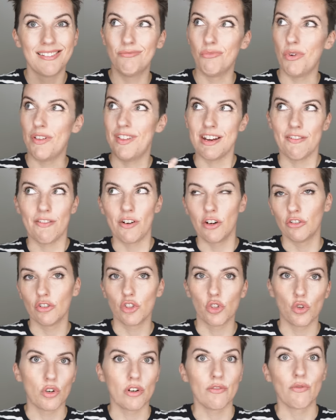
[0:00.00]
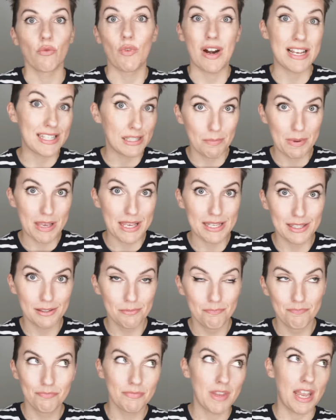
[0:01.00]
with different sort of
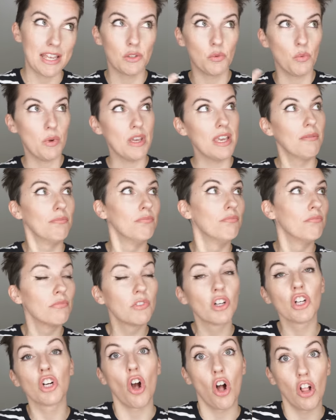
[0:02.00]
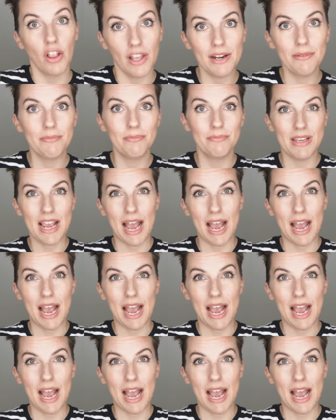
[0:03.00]
recipes as we could call it.